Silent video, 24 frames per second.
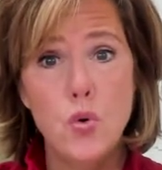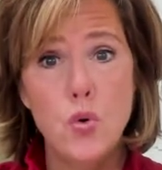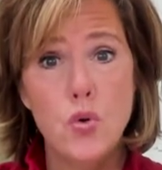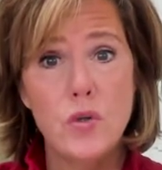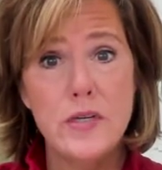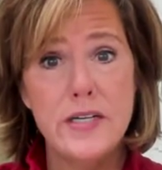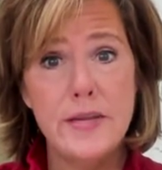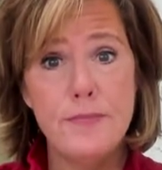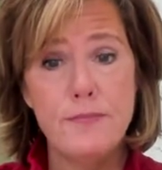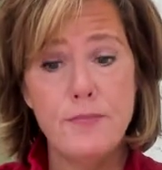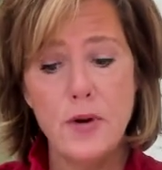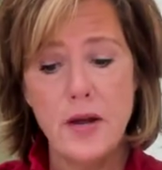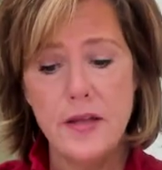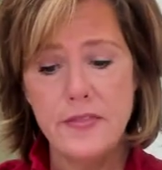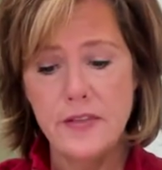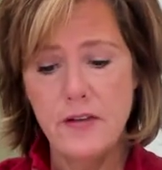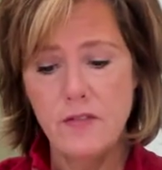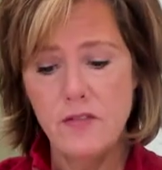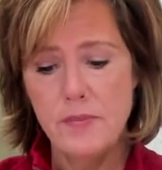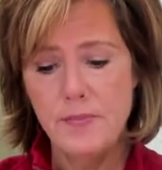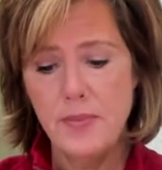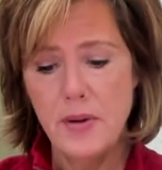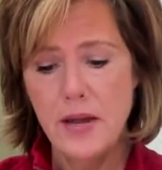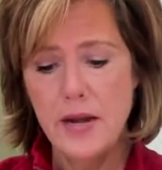Deep breath,
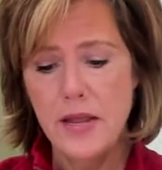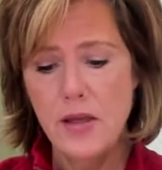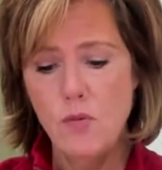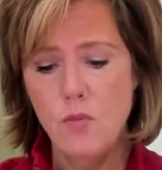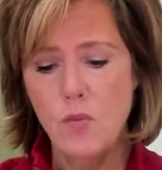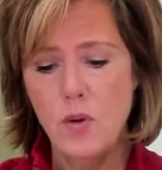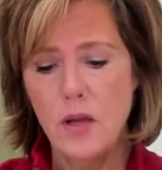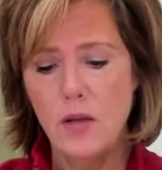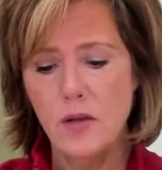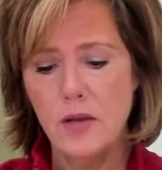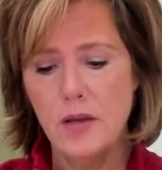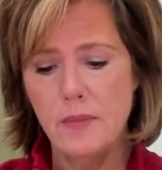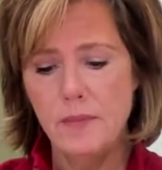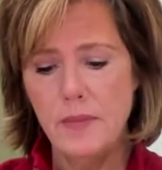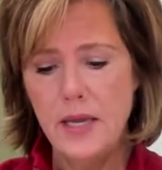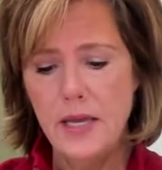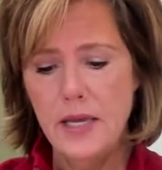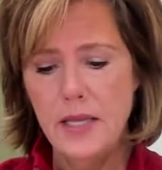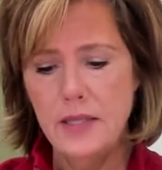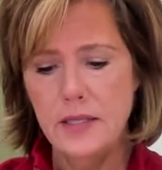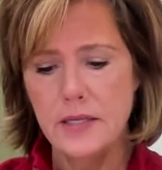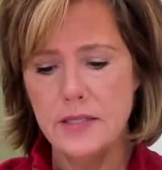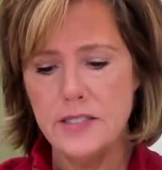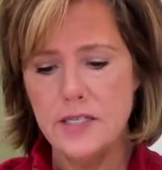everybody. Welcome
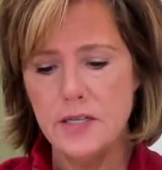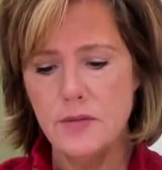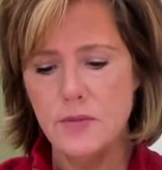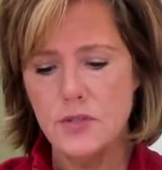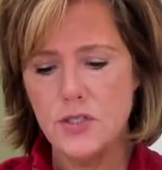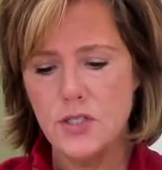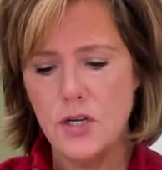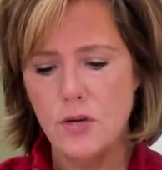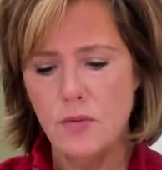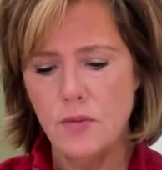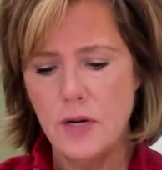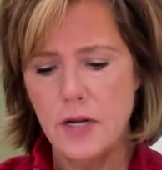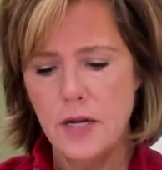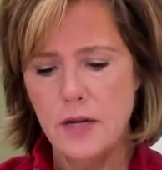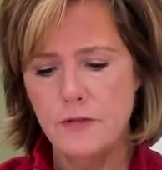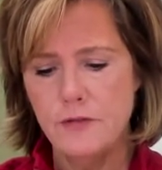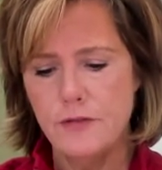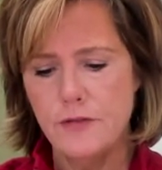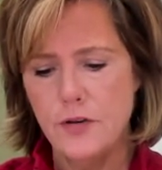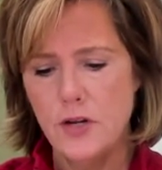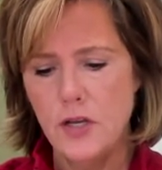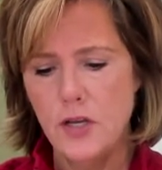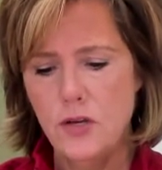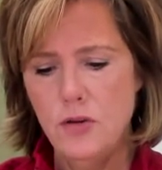in. Let's see what's going on
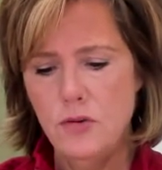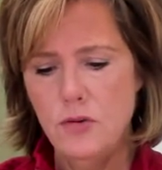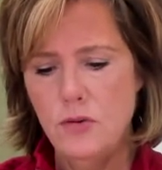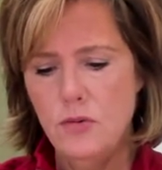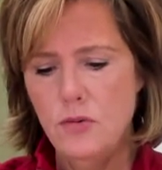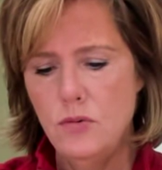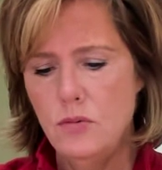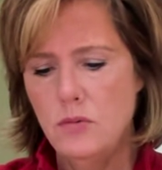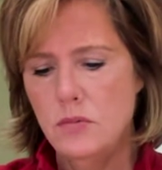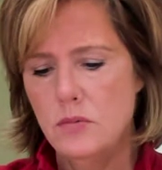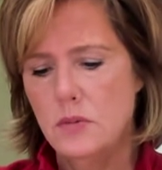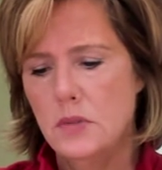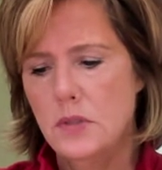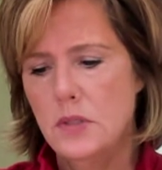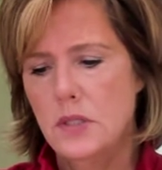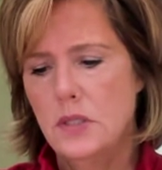for you.